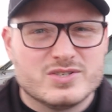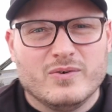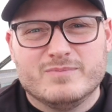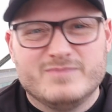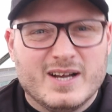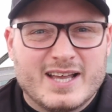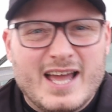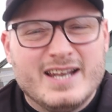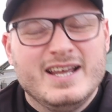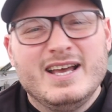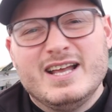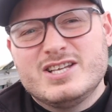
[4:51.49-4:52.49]
So
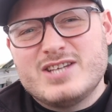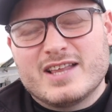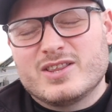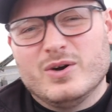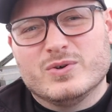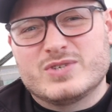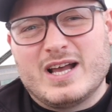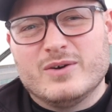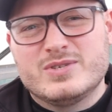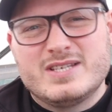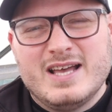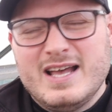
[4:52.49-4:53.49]
again, check those
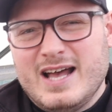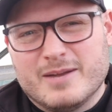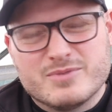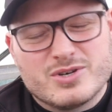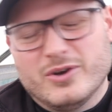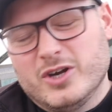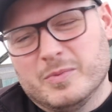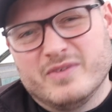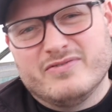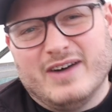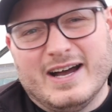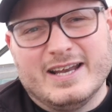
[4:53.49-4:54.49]
out and I'm sure you'll be
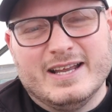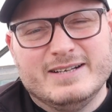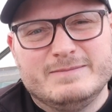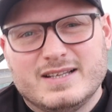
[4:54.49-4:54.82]
fine.